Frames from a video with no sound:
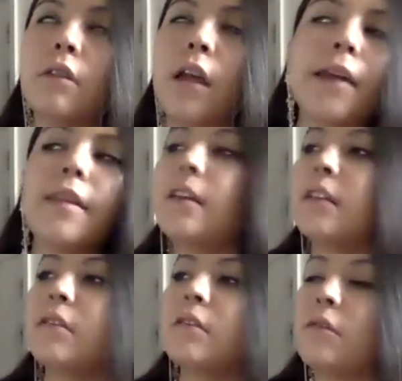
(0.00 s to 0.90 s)
I
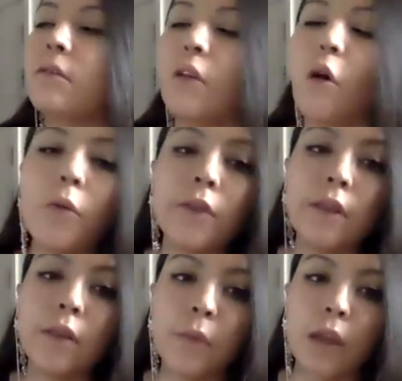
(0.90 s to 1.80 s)
think
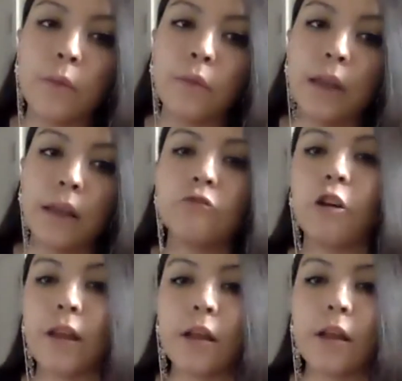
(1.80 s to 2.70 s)
obviously sometimes like
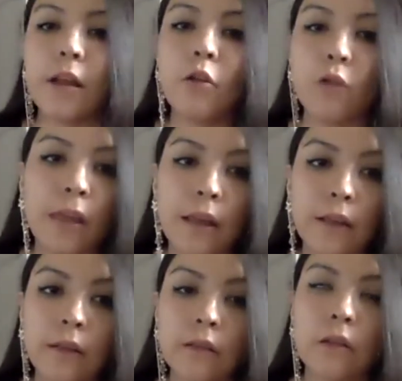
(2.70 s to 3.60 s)
running good
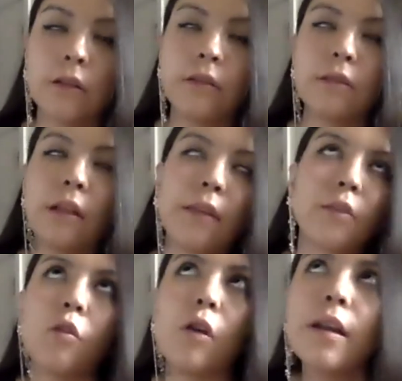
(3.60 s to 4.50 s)
things is
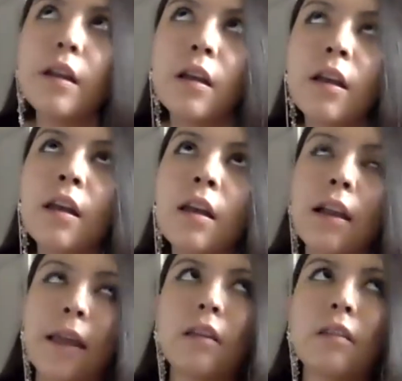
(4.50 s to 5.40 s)
good,
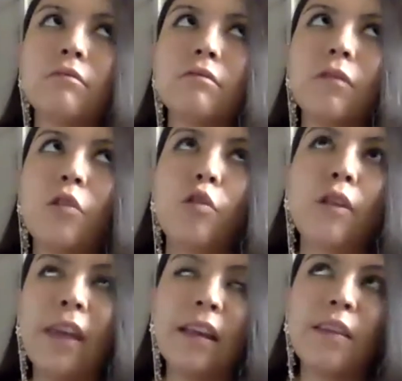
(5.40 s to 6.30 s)
like
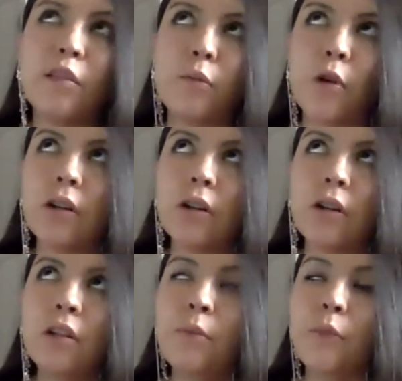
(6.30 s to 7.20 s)
cool things in your
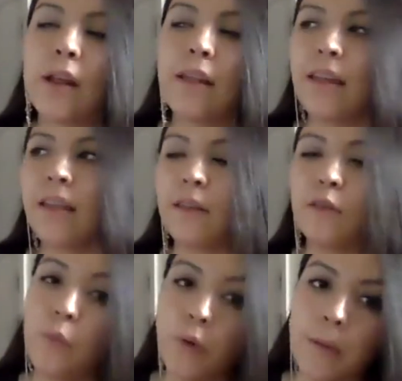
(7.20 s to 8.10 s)
model, but I think that there's
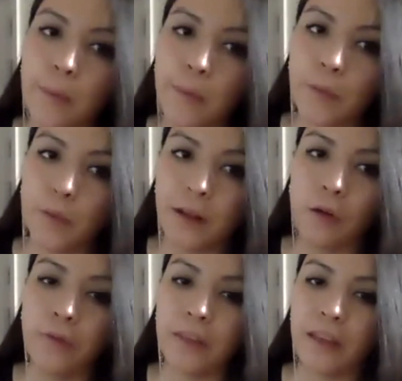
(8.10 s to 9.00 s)
two problems with it
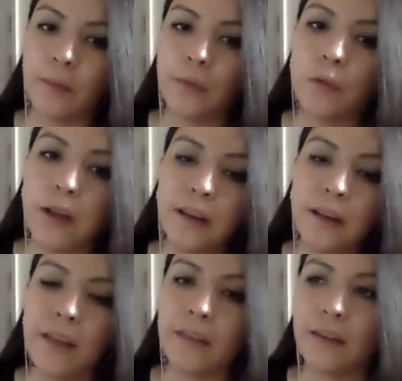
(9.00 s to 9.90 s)
oftentimes. One
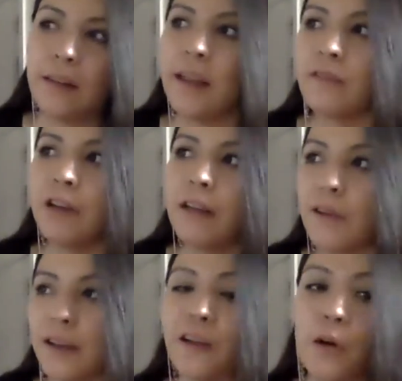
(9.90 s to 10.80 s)
is that they get really
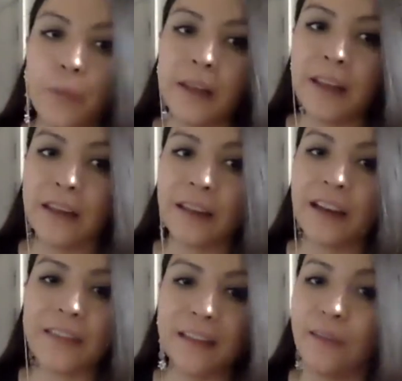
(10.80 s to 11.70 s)
fucking complicated,
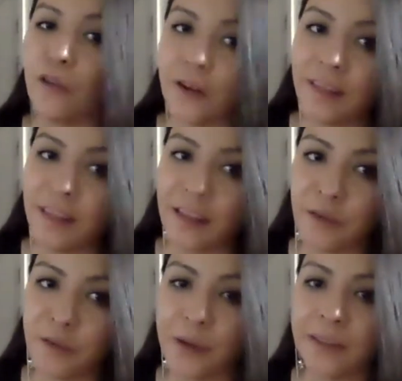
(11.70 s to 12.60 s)
and that's not a thing you
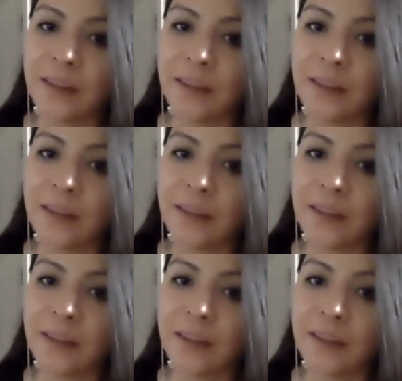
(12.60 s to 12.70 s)
want,